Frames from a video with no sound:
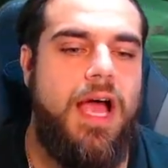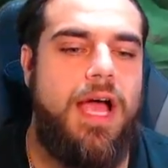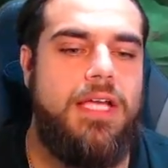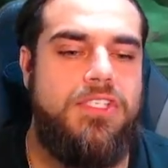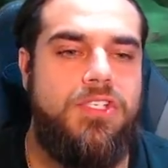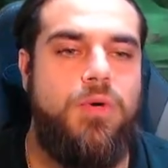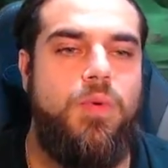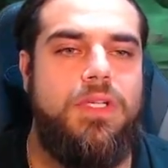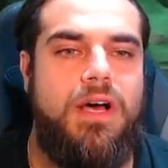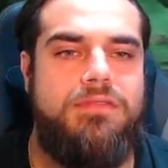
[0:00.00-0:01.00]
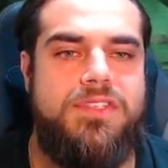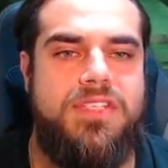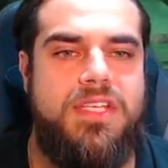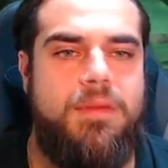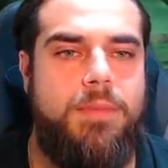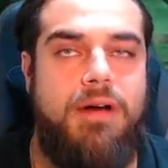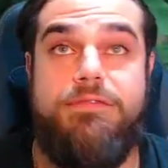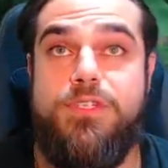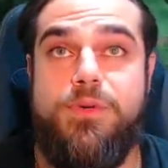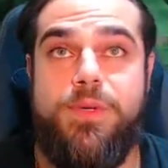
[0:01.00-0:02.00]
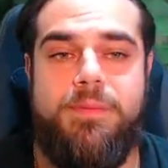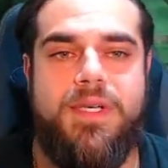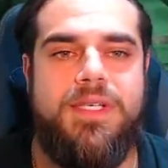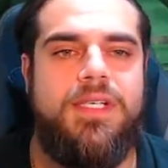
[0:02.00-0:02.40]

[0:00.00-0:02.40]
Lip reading: I still would love to see the buff to him.